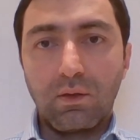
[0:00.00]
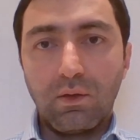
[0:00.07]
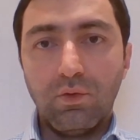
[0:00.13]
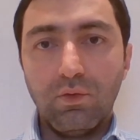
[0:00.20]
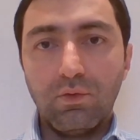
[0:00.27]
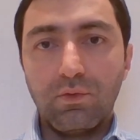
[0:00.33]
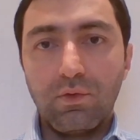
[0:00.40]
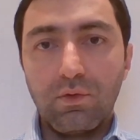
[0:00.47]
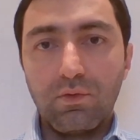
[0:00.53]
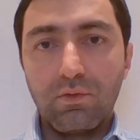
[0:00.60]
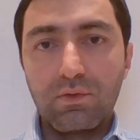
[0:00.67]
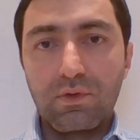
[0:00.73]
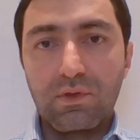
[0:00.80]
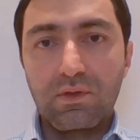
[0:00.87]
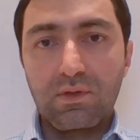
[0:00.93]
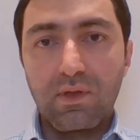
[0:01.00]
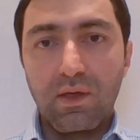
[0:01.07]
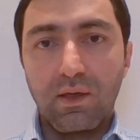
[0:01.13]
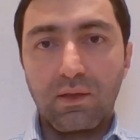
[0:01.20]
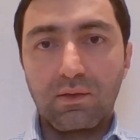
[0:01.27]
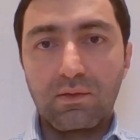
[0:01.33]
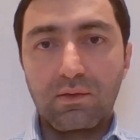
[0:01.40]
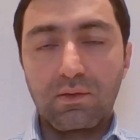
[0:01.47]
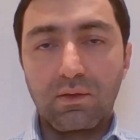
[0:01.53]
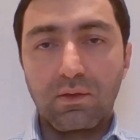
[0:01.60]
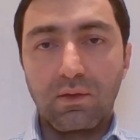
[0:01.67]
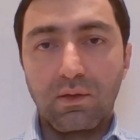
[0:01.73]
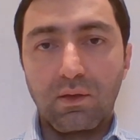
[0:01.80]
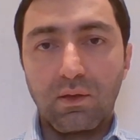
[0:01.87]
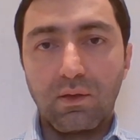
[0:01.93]
good news is that
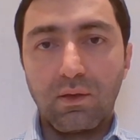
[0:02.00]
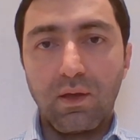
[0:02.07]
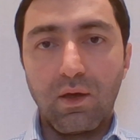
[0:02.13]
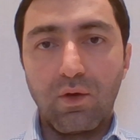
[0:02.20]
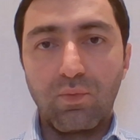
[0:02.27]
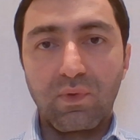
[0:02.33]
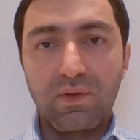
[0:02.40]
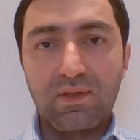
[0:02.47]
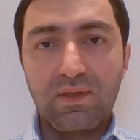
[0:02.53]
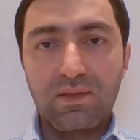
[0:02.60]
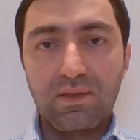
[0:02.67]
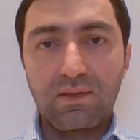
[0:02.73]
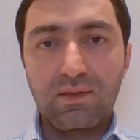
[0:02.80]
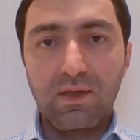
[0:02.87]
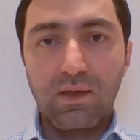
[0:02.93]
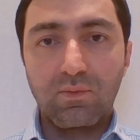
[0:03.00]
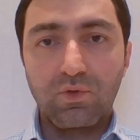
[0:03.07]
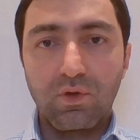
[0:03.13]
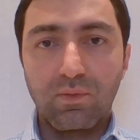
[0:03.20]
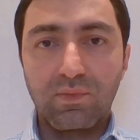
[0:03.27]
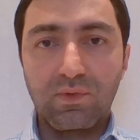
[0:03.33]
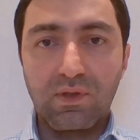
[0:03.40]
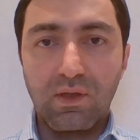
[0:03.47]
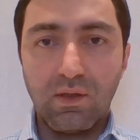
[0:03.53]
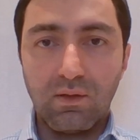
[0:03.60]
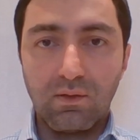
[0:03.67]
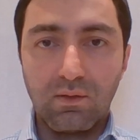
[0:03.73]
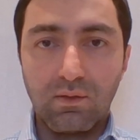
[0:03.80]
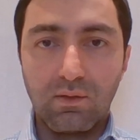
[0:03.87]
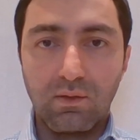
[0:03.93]
now processing time to
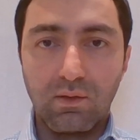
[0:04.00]
obtain